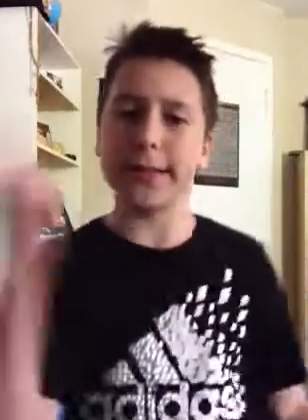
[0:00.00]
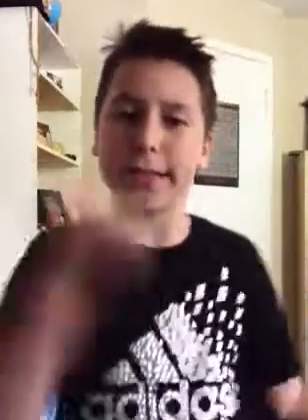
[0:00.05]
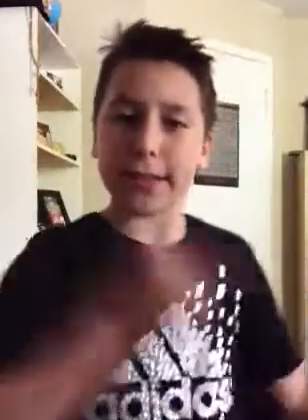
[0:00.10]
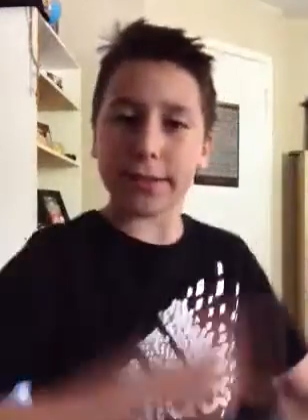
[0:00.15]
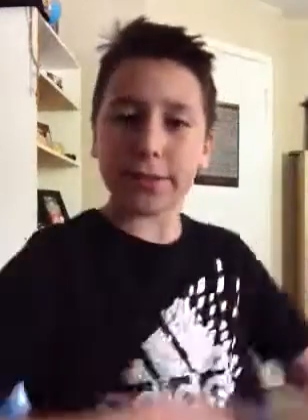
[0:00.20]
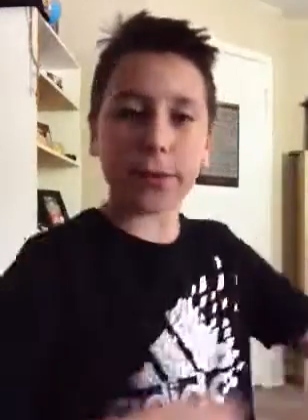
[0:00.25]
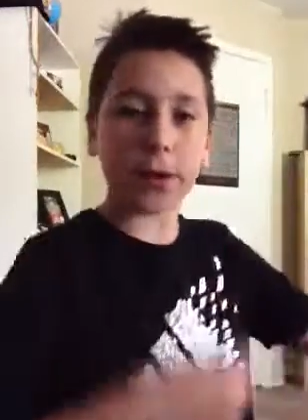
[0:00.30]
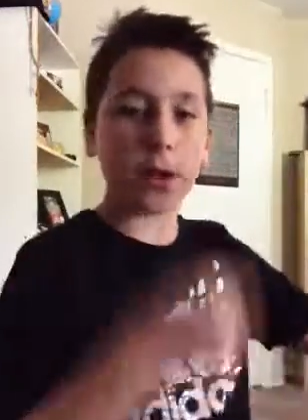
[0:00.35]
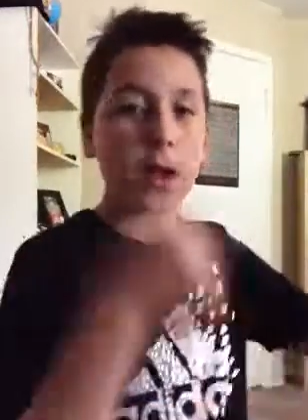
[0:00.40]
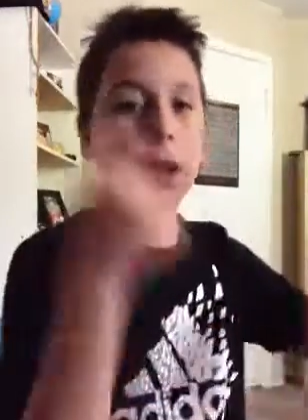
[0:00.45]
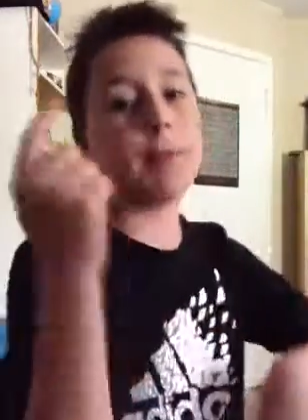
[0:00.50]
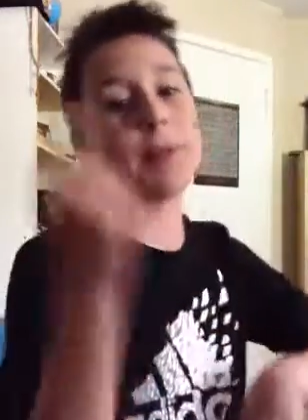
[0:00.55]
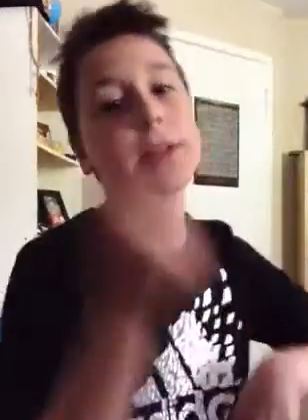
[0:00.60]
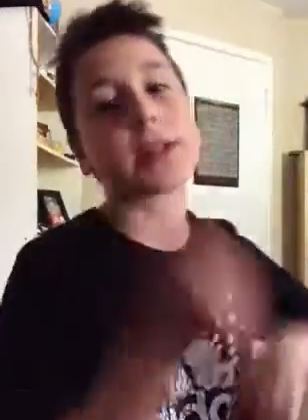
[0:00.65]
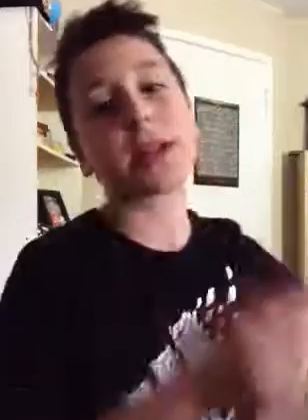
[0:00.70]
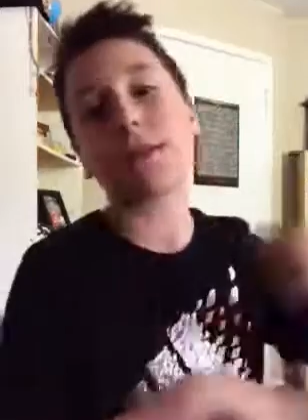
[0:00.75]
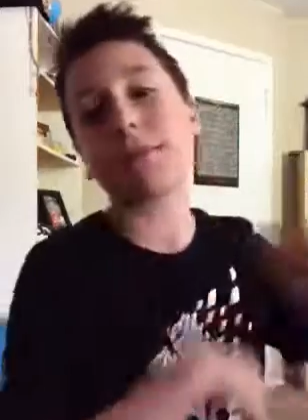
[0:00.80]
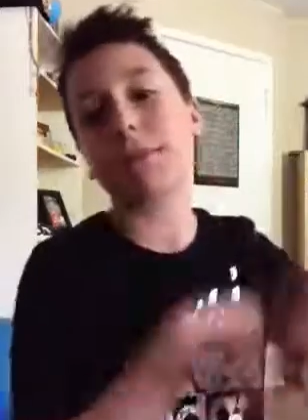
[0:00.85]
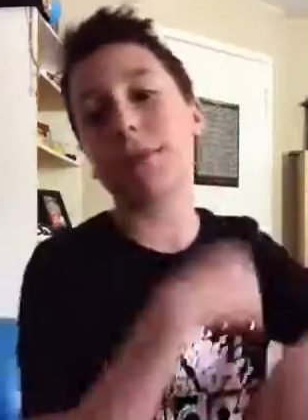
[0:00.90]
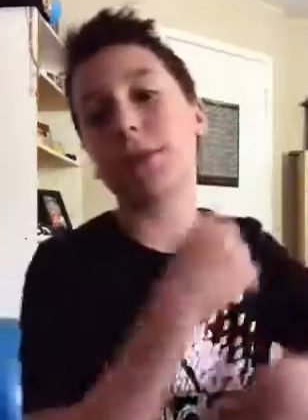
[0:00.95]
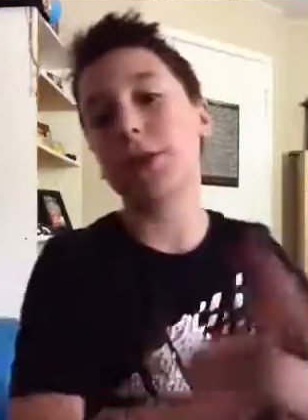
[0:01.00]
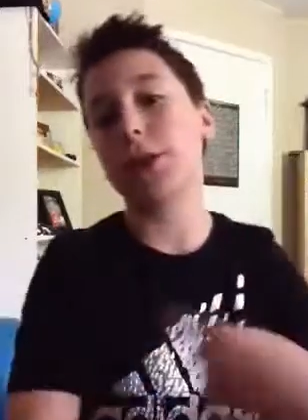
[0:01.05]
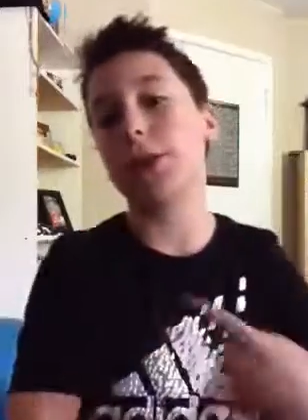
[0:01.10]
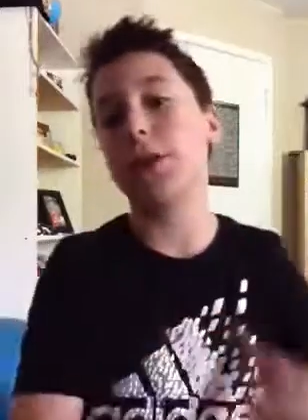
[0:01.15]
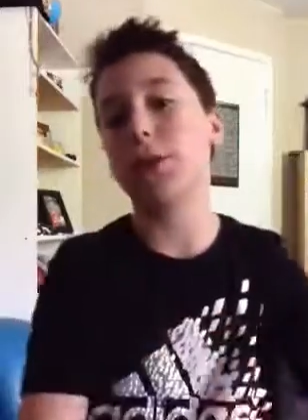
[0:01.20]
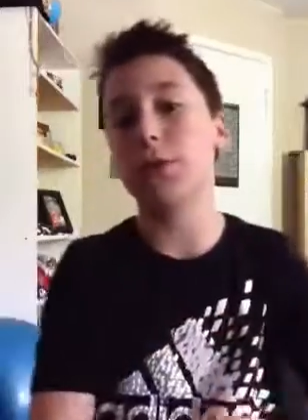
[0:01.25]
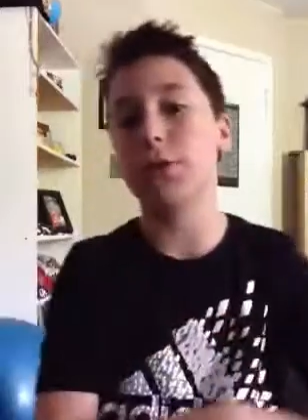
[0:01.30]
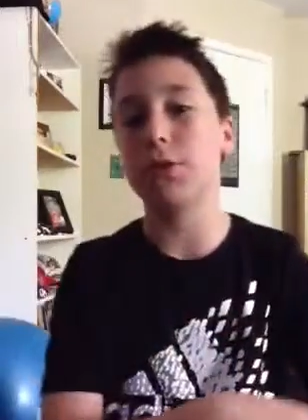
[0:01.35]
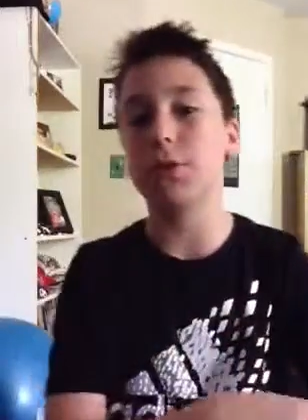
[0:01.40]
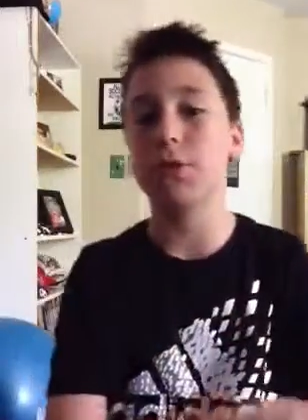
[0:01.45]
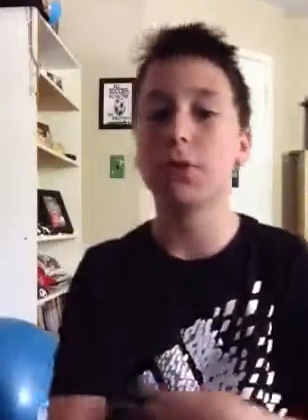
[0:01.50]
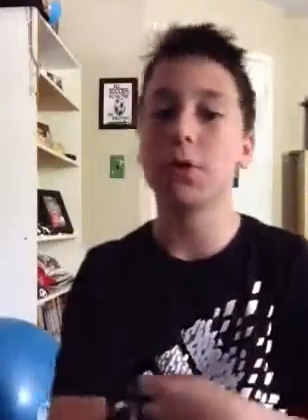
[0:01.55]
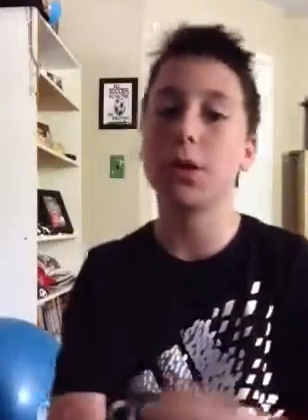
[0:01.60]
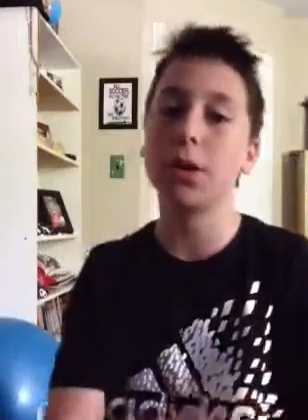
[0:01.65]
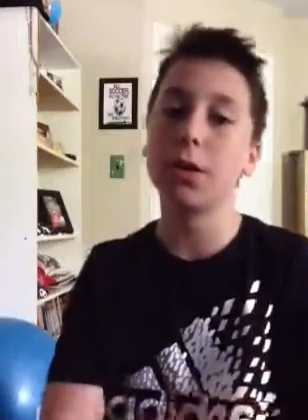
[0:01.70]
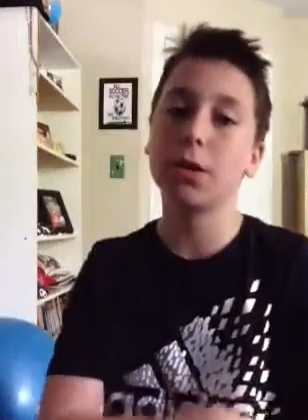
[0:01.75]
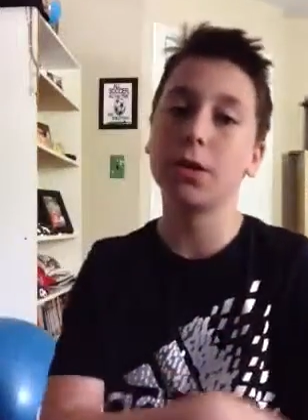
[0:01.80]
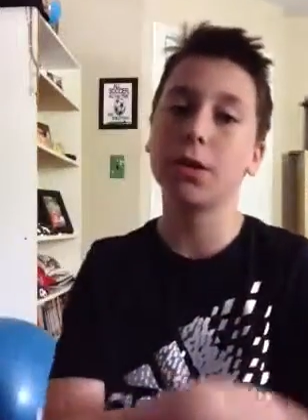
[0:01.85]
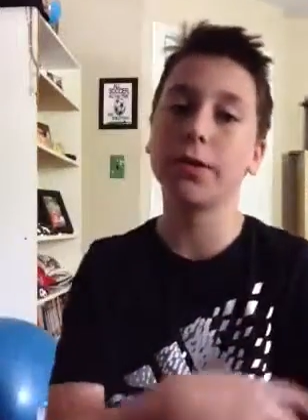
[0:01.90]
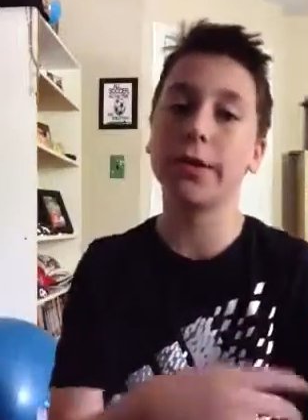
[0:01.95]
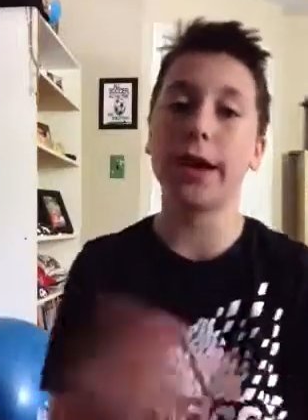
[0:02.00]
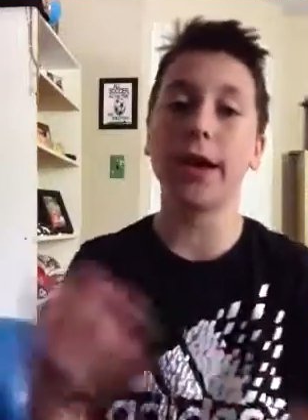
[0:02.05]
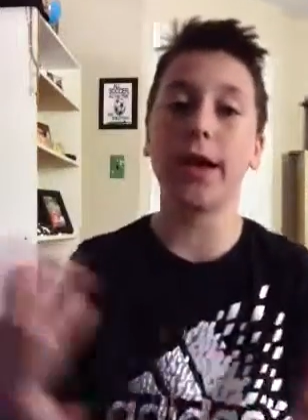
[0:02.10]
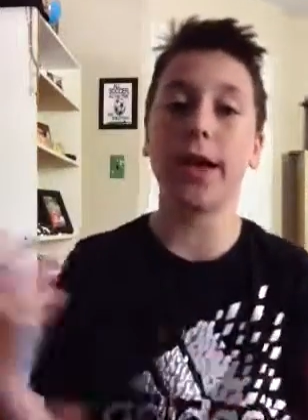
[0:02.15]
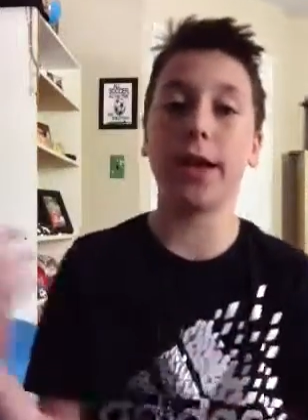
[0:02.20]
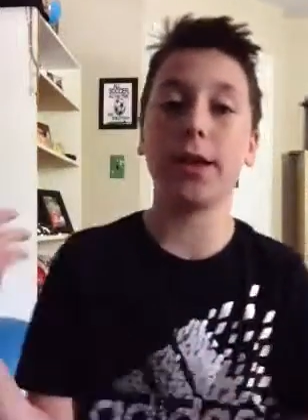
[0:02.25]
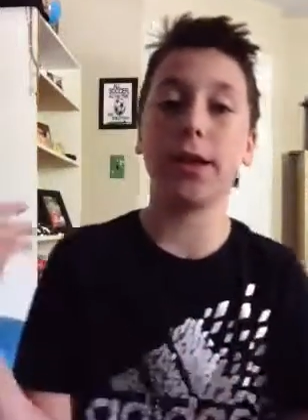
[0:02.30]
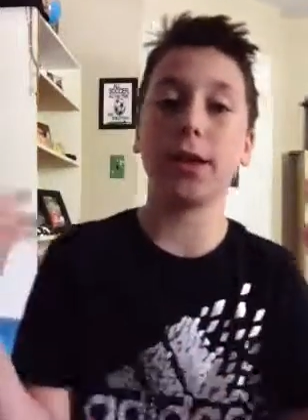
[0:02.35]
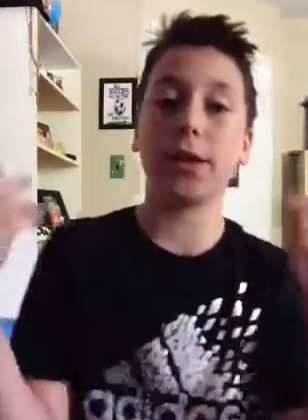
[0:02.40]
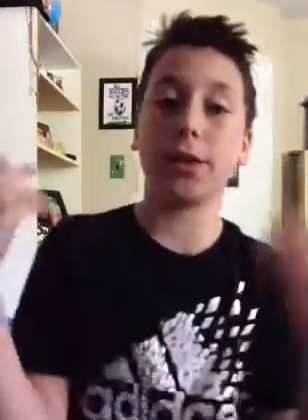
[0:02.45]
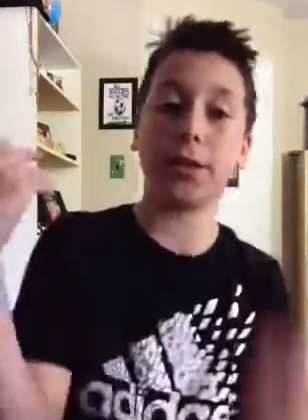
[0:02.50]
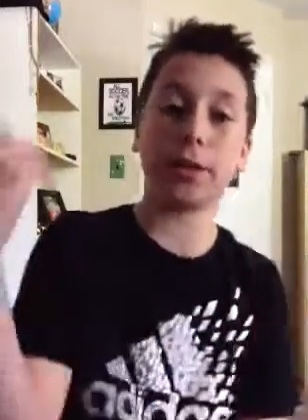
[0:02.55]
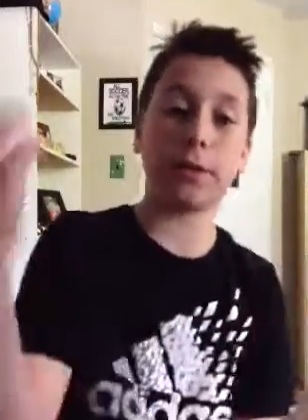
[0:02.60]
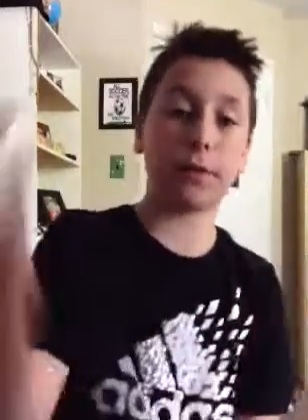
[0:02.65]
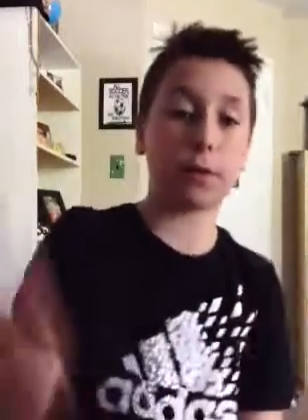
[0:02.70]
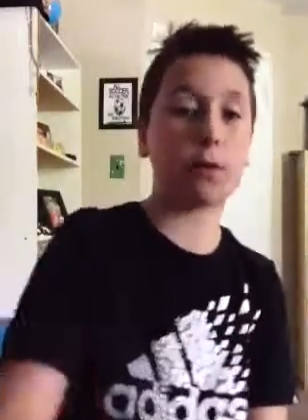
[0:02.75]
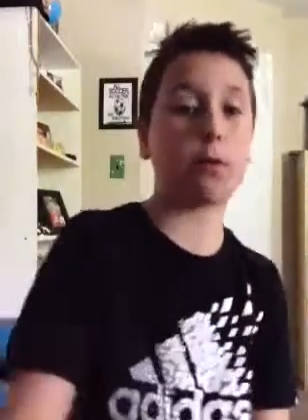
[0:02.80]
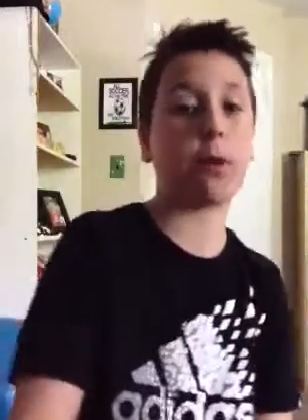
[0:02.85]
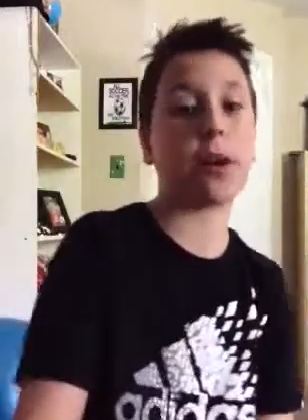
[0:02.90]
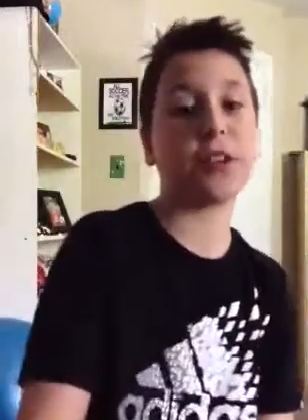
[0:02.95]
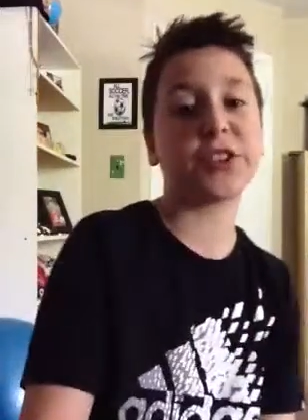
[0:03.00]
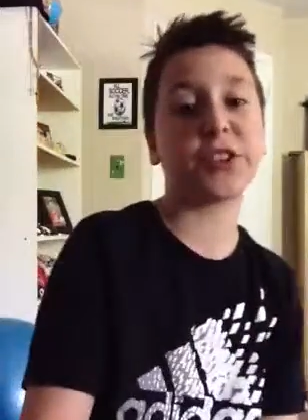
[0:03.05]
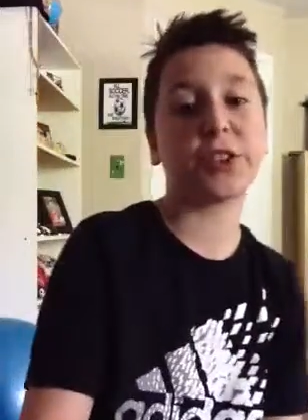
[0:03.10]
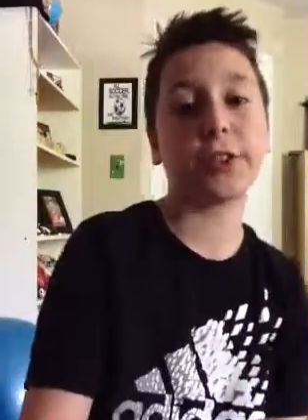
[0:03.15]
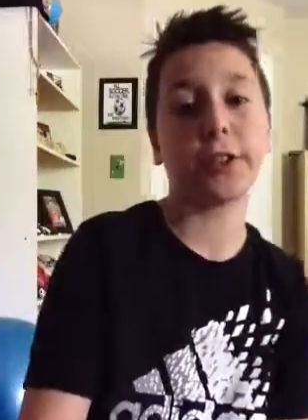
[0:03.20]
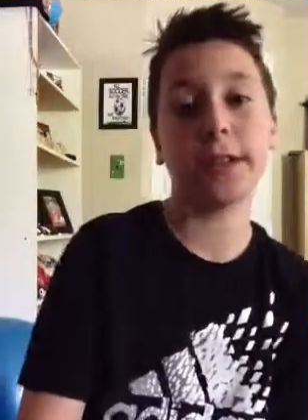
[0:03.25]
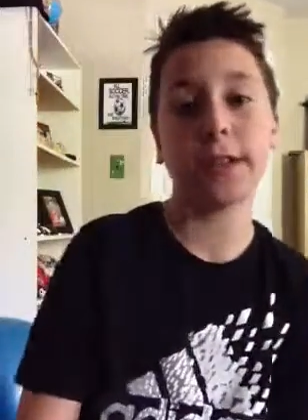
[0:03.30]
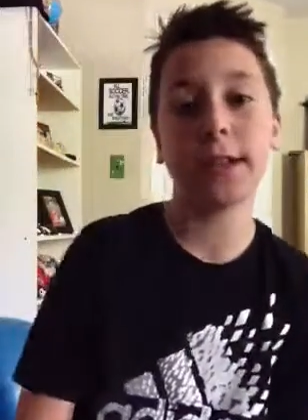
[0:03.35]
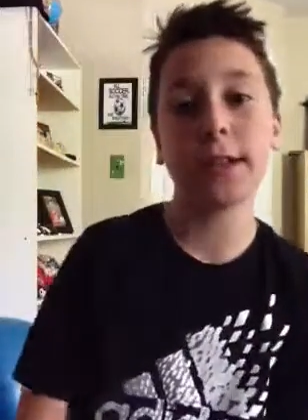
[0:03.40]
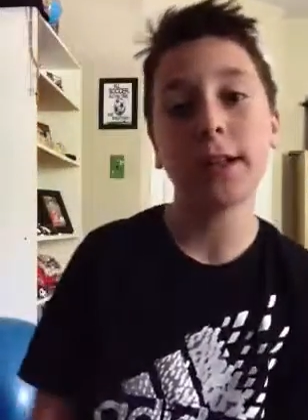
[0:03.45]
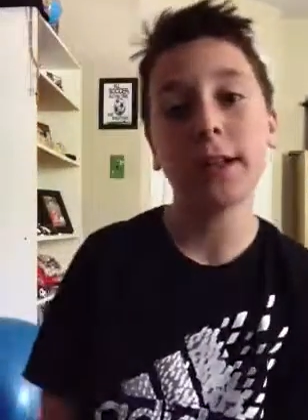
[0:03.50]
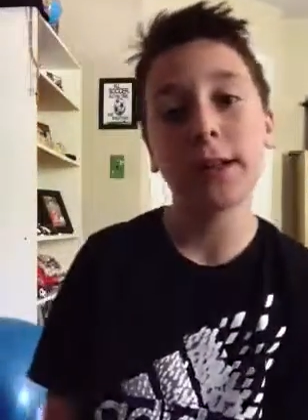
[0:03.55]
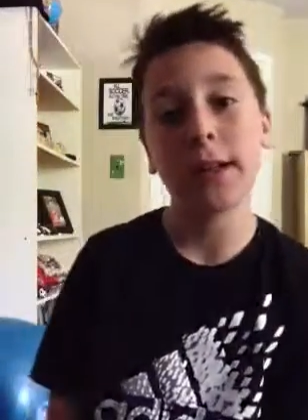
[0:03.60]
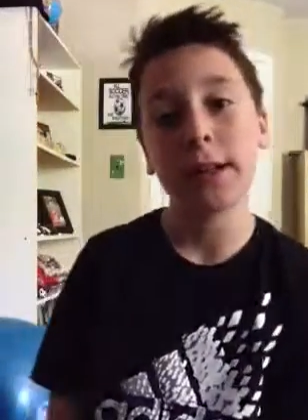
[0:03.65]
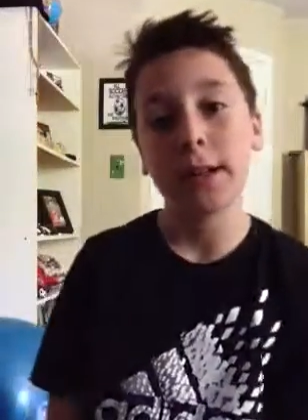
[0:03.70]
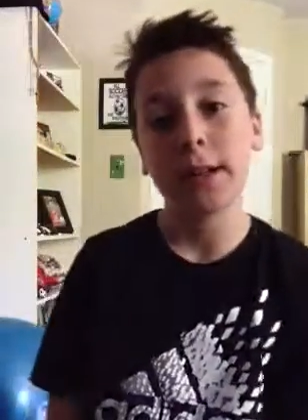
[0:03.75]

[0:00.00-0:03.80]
leave a comment down below that you have a question